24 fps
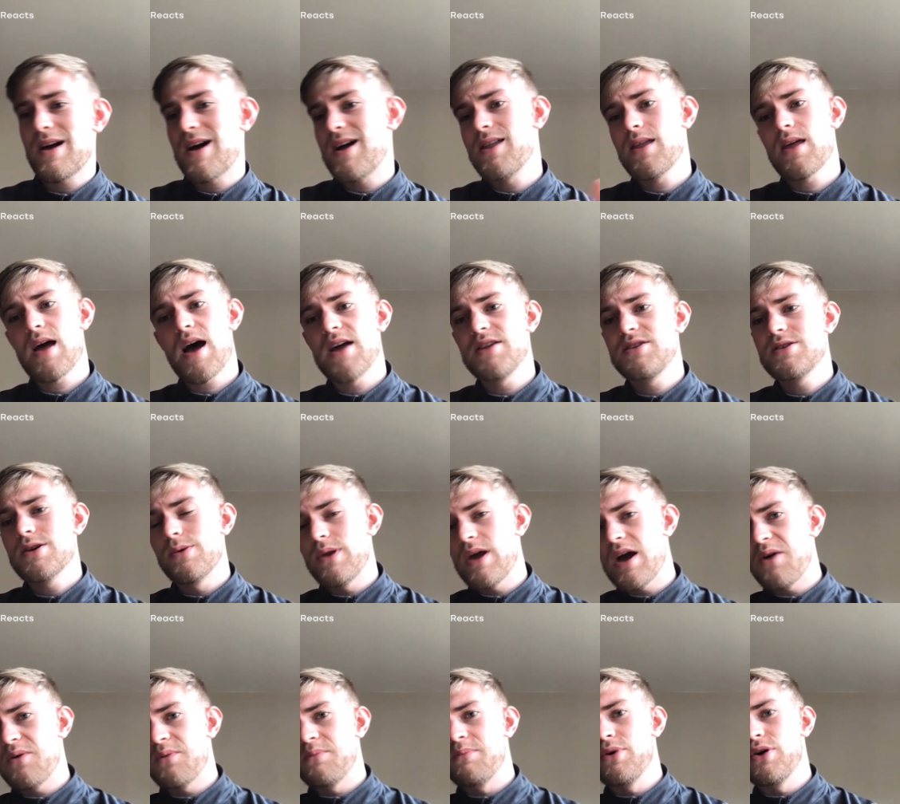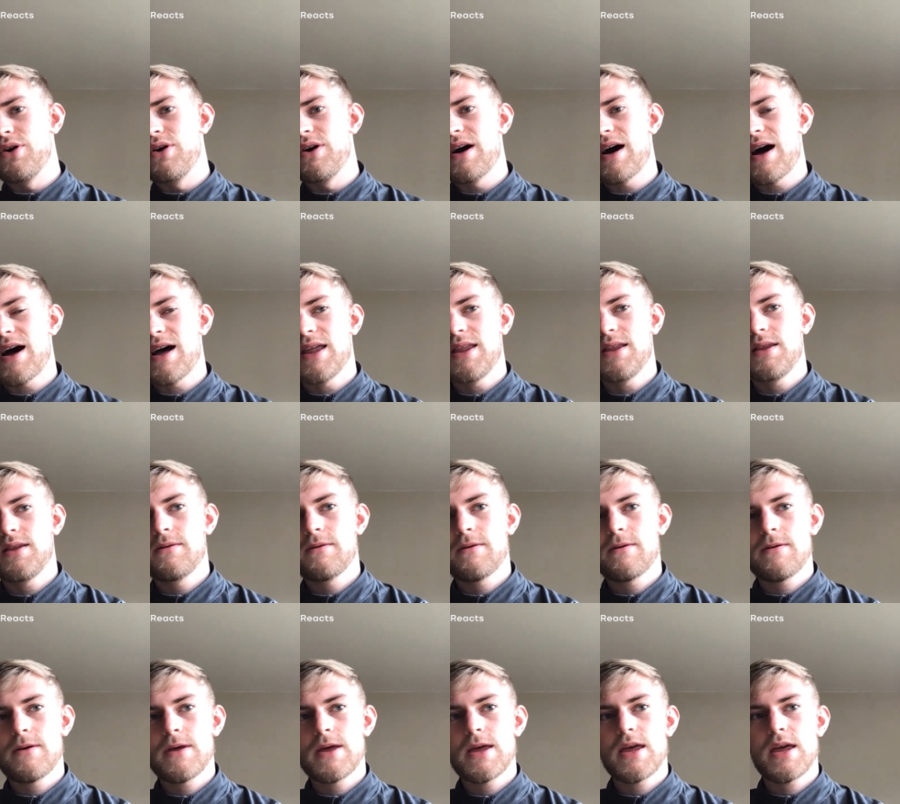I don't know, but
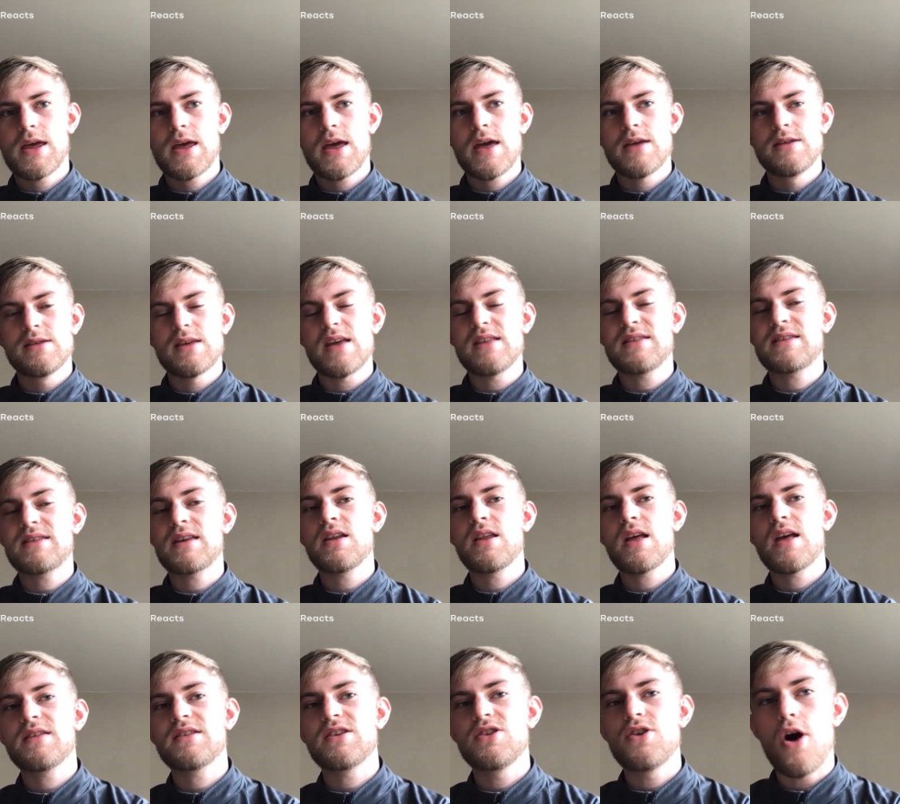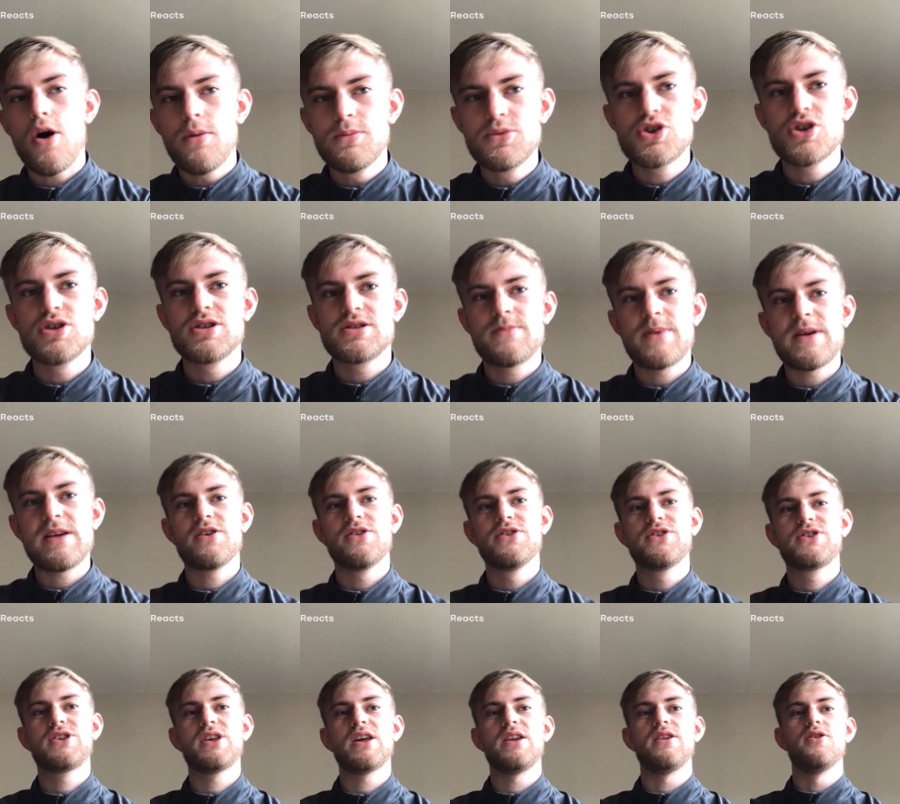it's an option to be
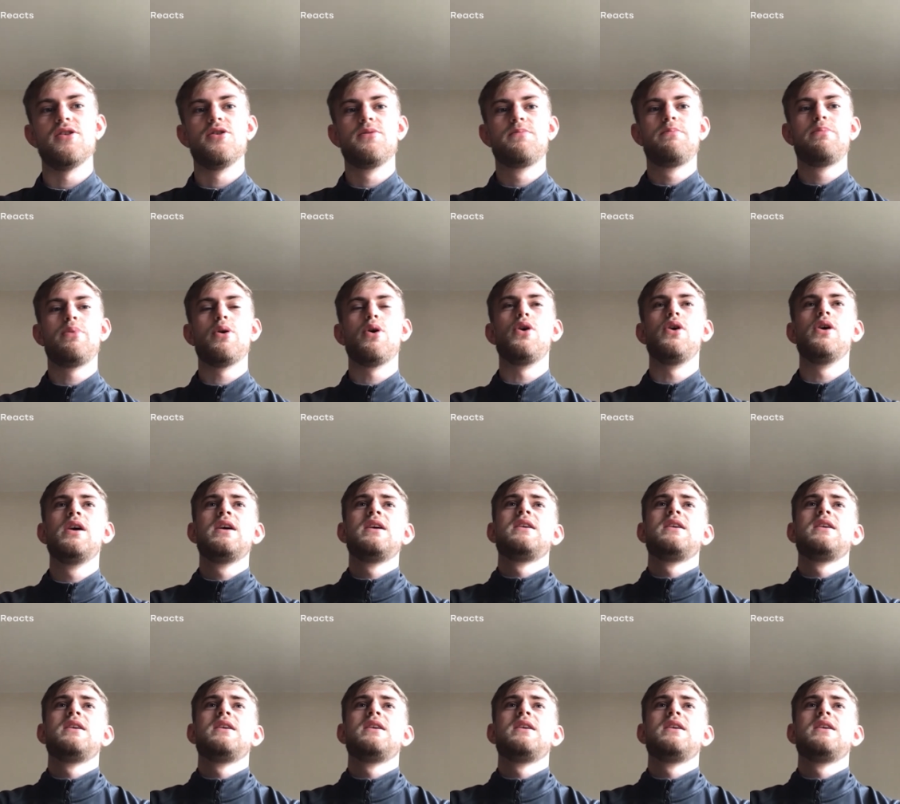considered. But